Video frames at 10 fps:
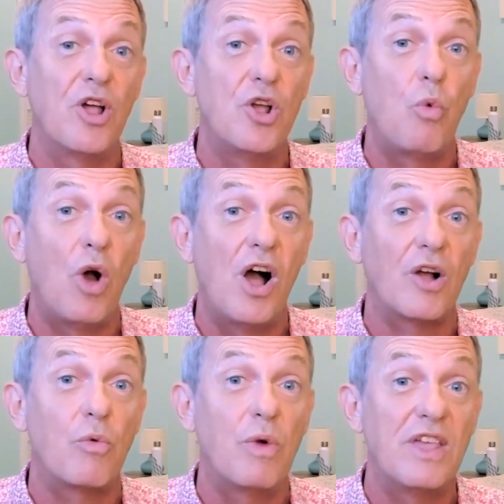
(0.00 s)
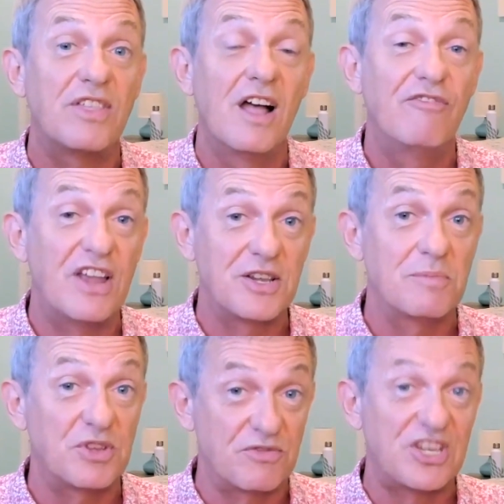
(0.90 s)
who work with
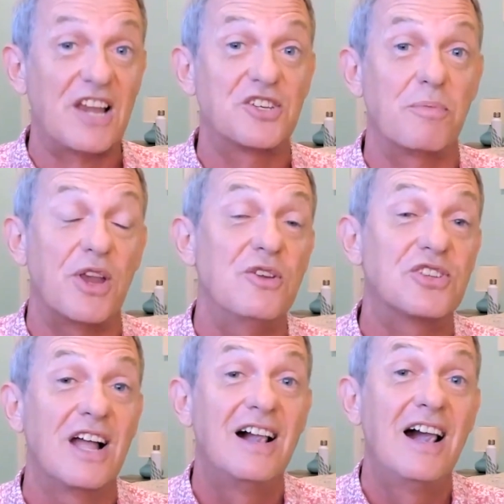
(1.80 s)
victims of sex abuse,